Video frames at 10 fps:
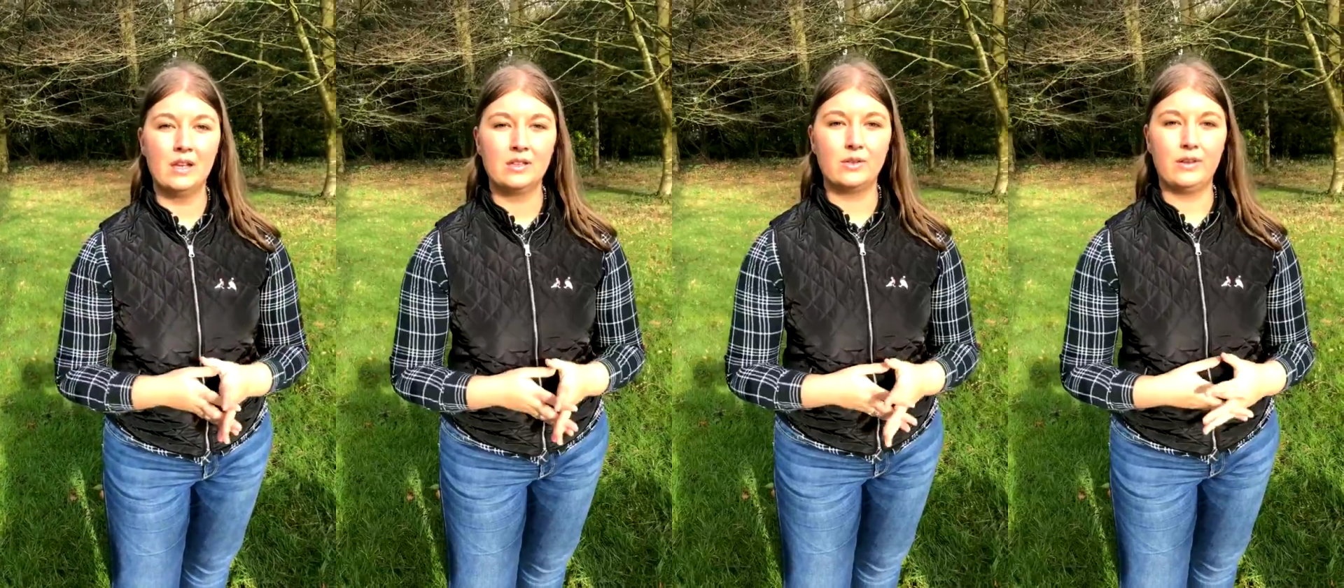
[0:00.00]

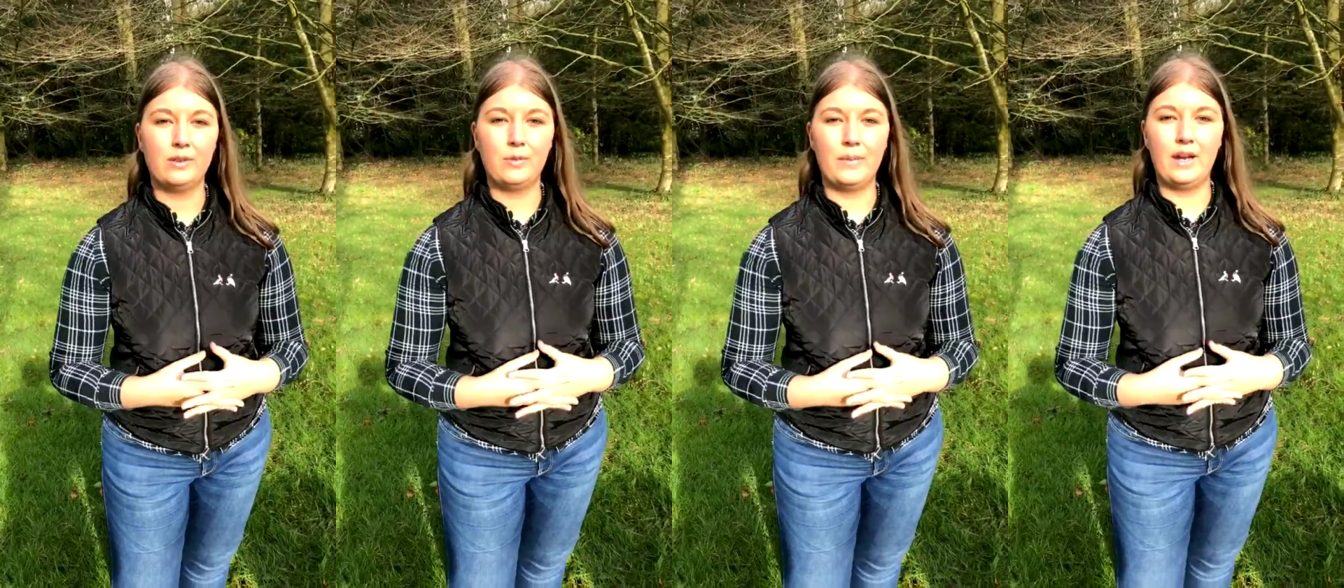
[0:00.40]
So I
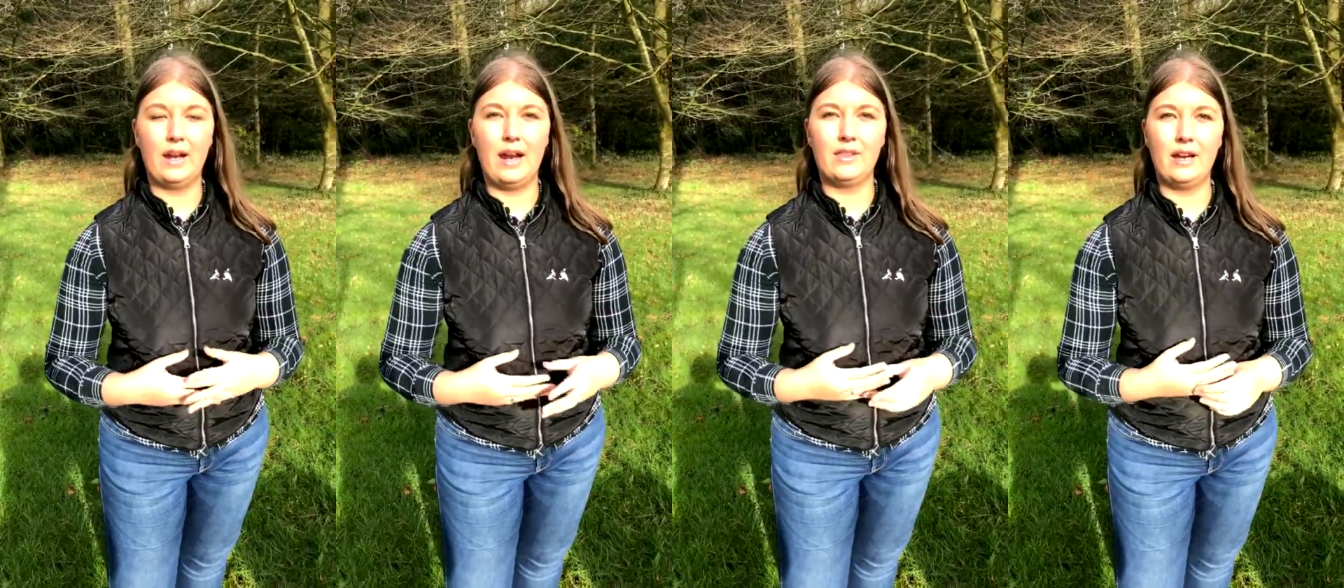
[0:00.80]
think we might
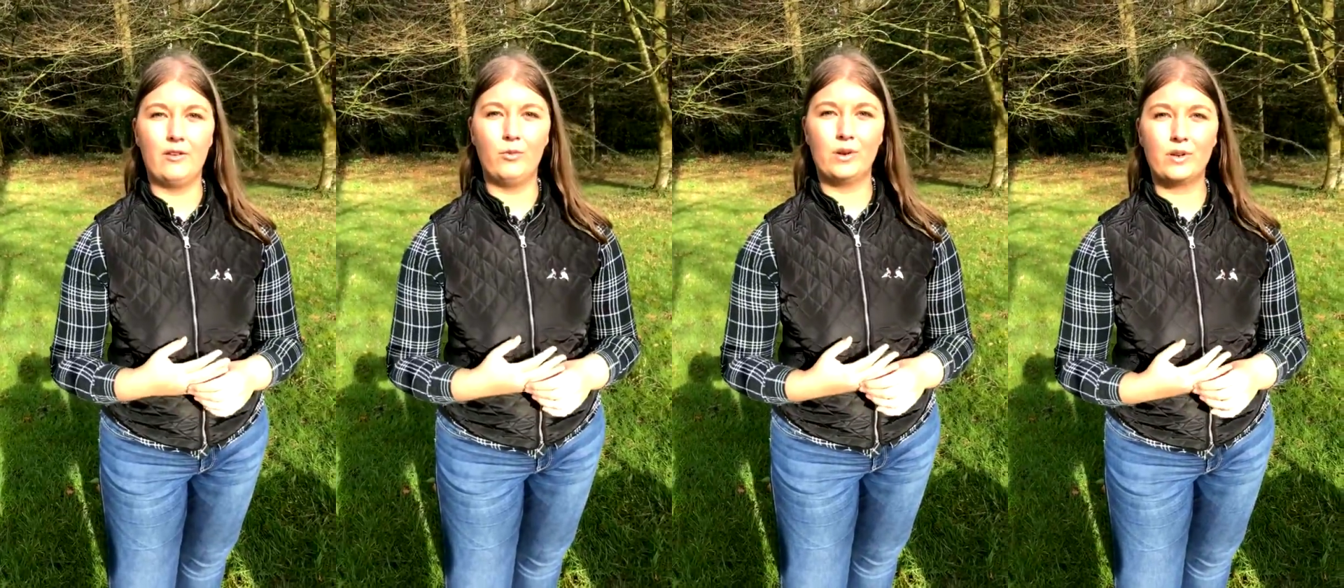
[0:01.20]
either
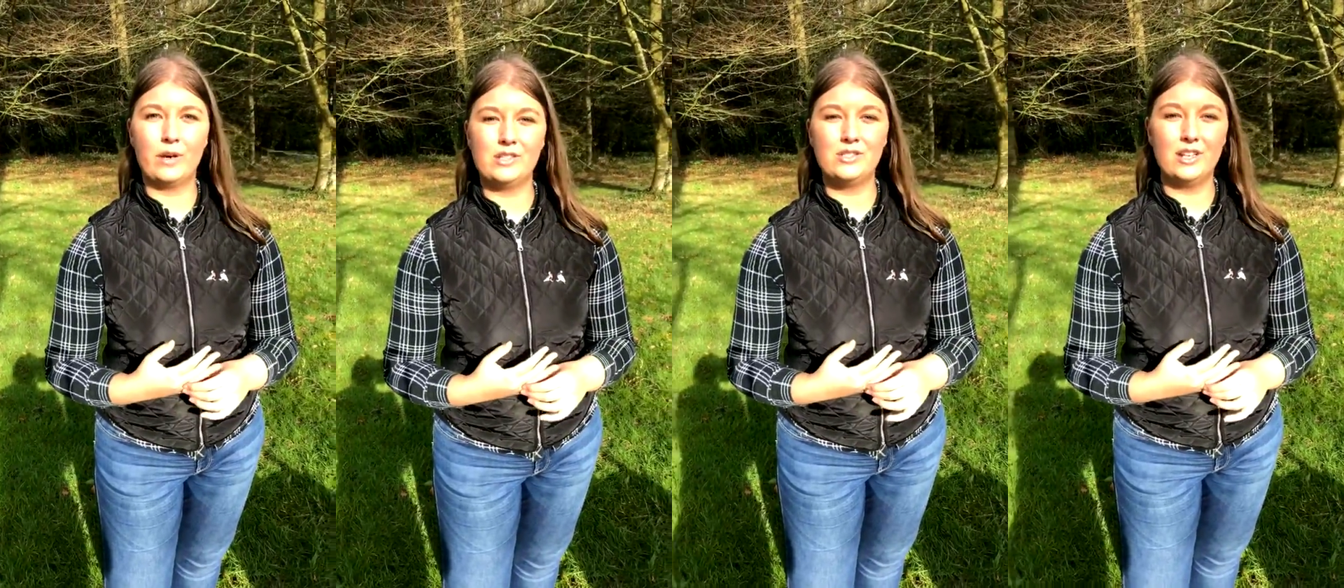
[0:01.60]
have one
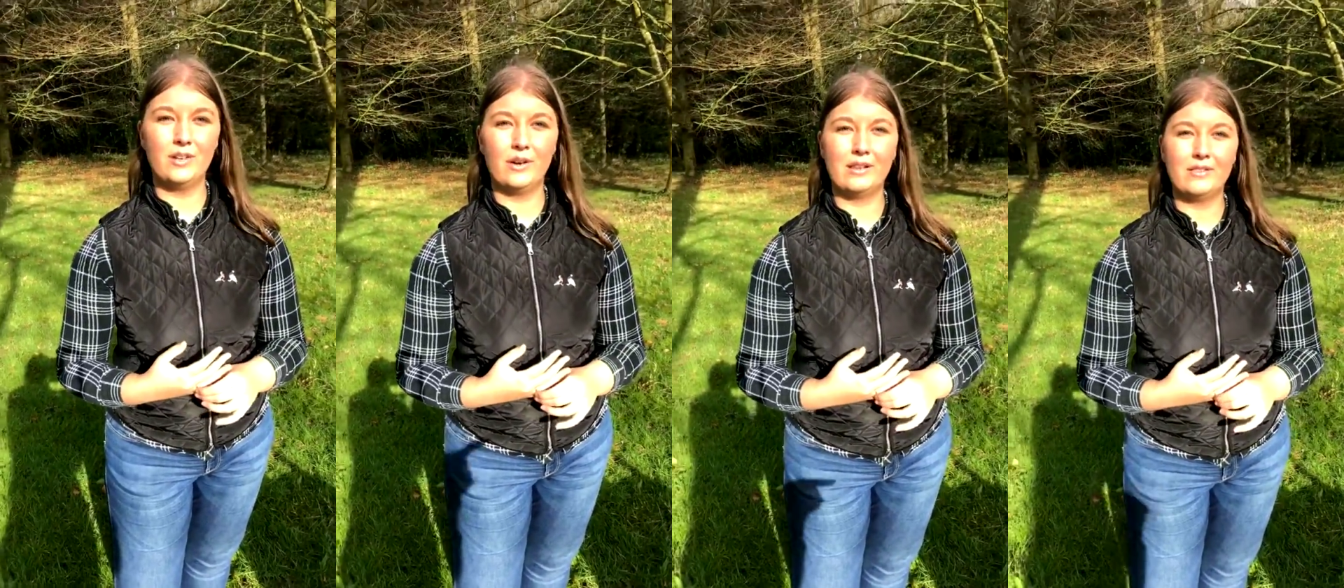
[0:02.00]
question,
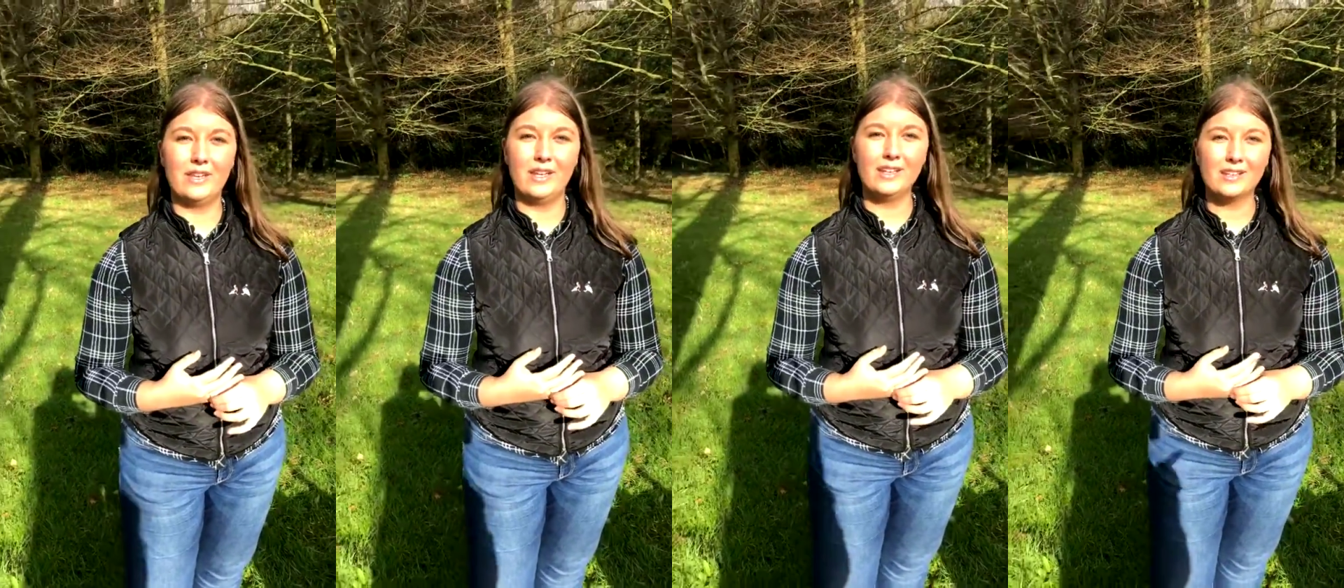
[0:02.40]
or I
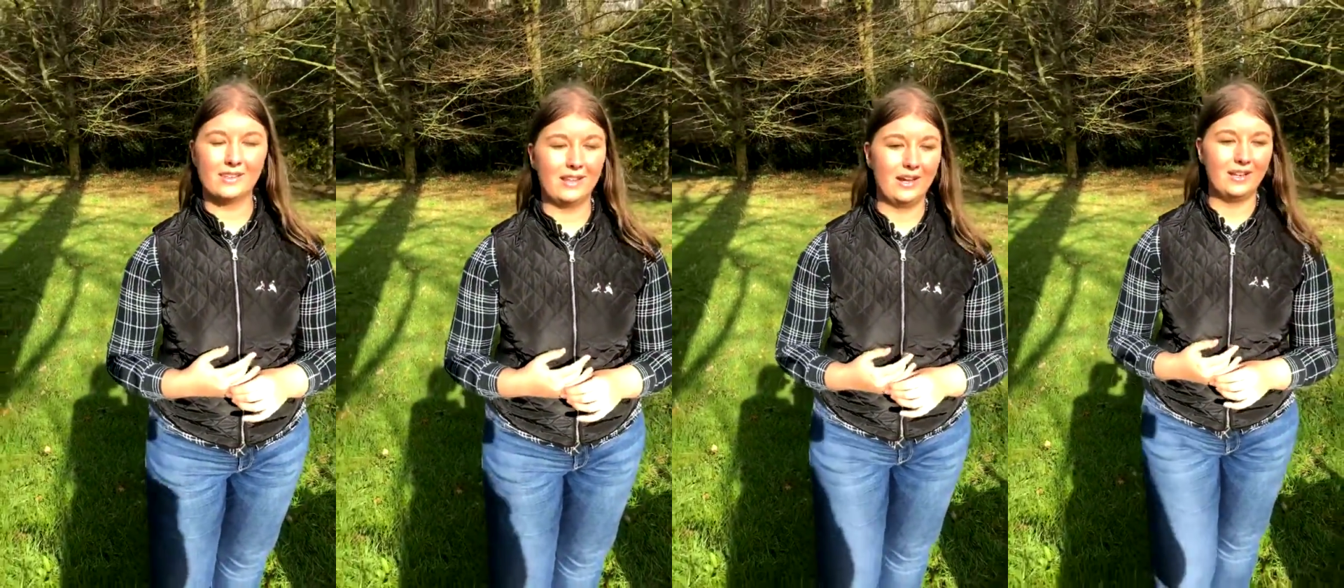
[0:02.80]
think
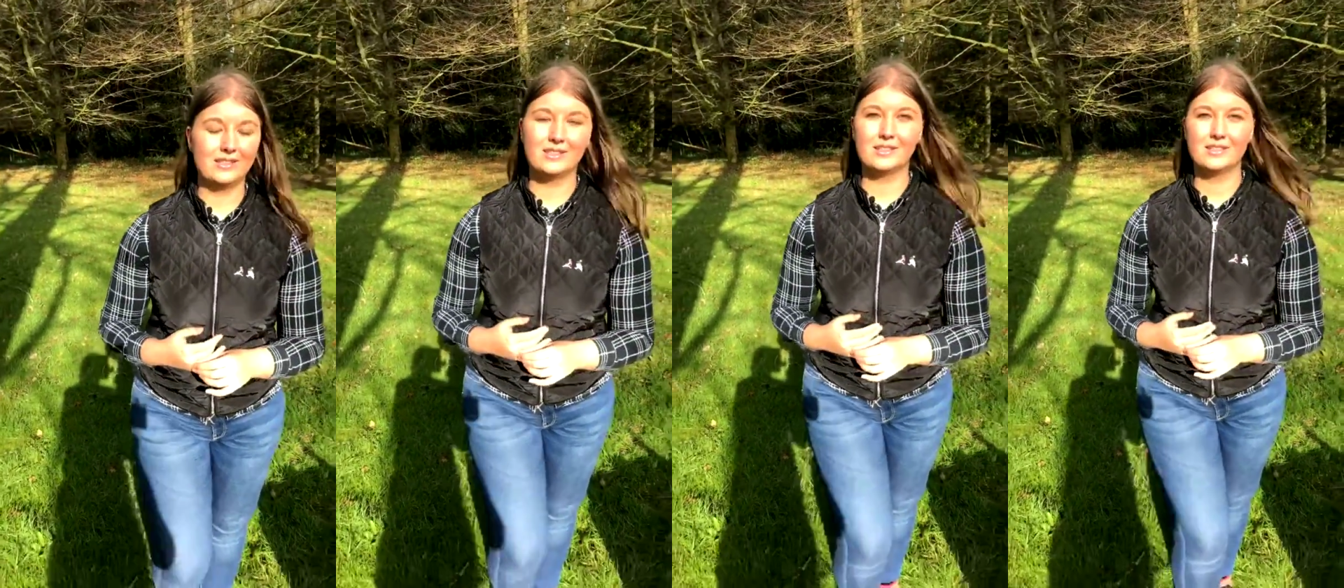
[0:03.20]
that
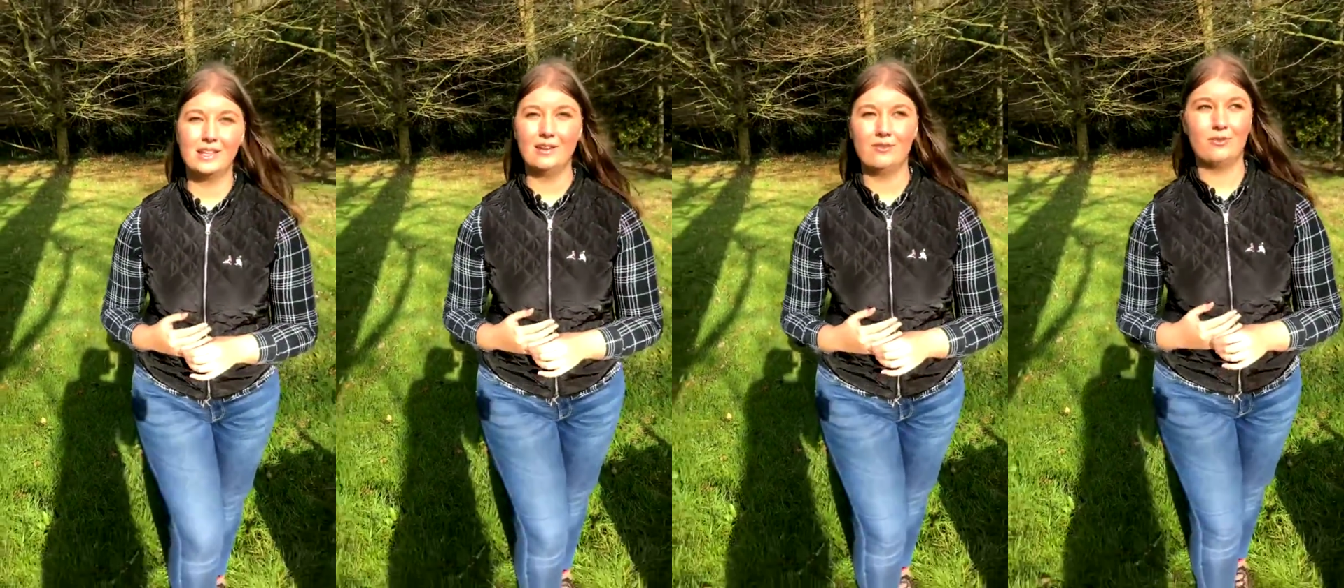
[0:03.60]
is
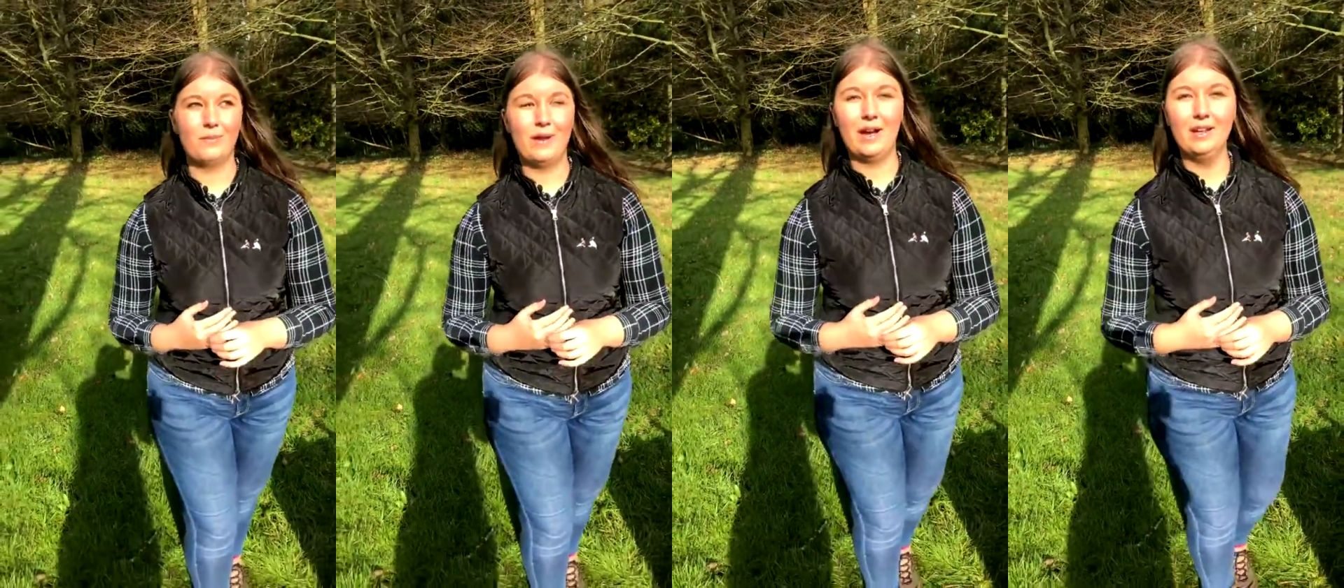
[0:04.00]
done from
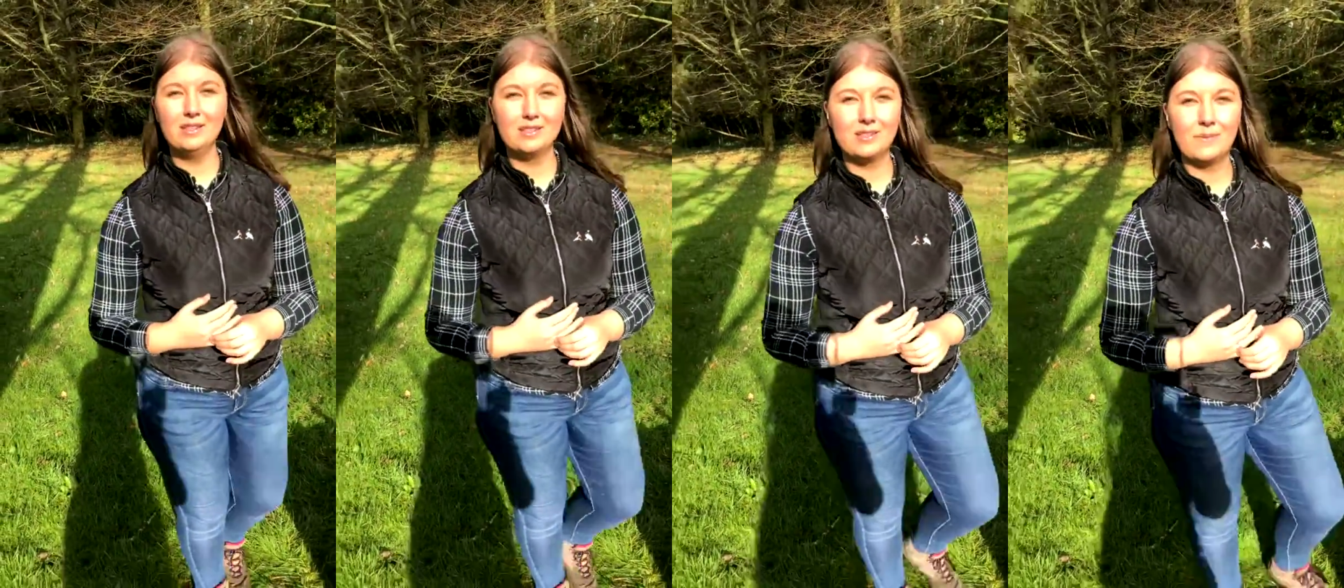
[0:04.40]

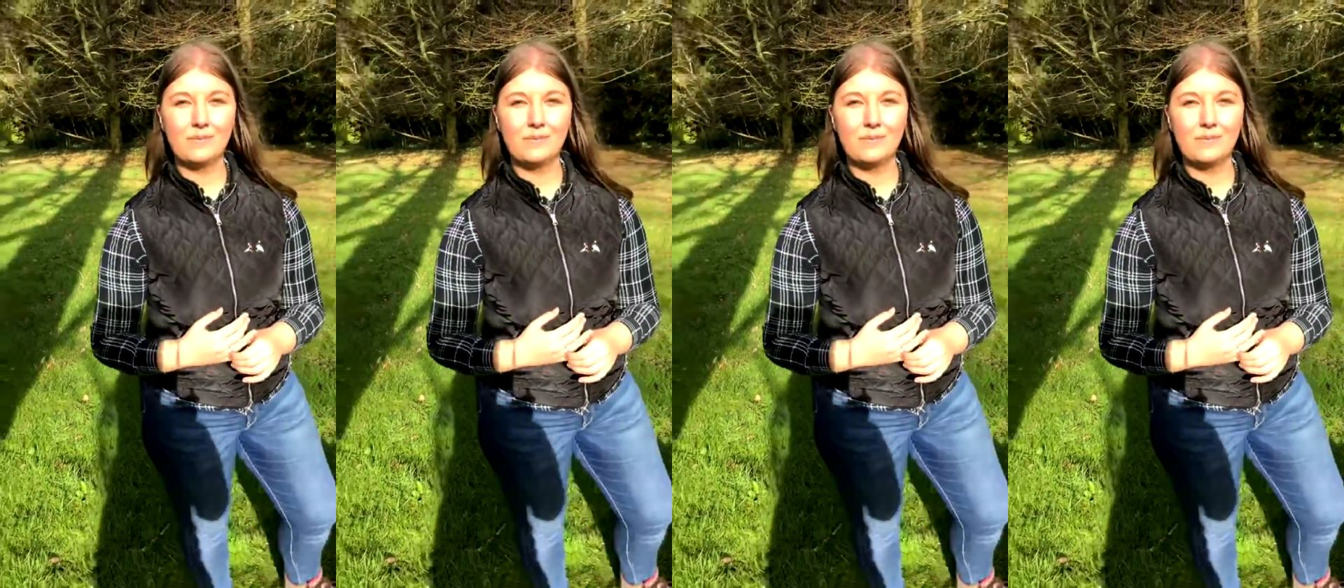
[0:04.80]
us.